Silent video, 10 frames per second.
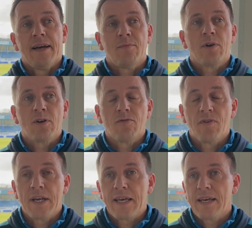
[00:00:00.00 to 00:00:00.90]
we couldn't
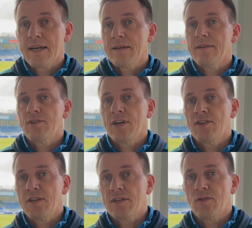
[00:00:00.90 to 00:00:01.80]
really
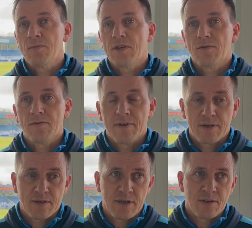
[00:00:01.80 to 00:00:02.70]
change things too much
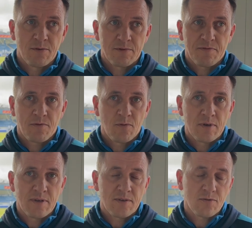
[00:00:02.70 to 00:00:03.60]
in terms of
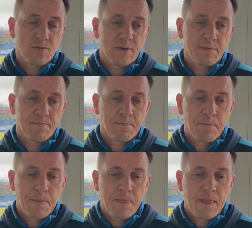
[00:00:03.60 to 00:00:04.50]
forwards. So
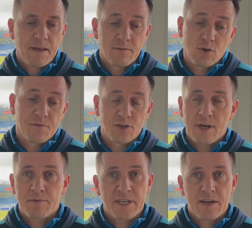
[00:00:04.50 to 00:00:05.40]
it was good for
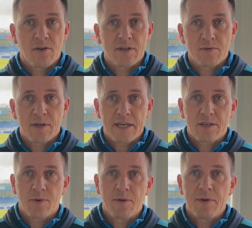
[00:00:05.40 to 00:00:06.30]
Sheps to get on as well, get
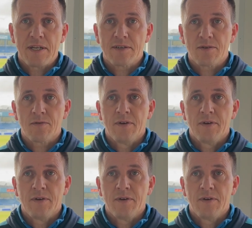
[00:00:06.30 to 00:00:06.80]
20 minutes. So,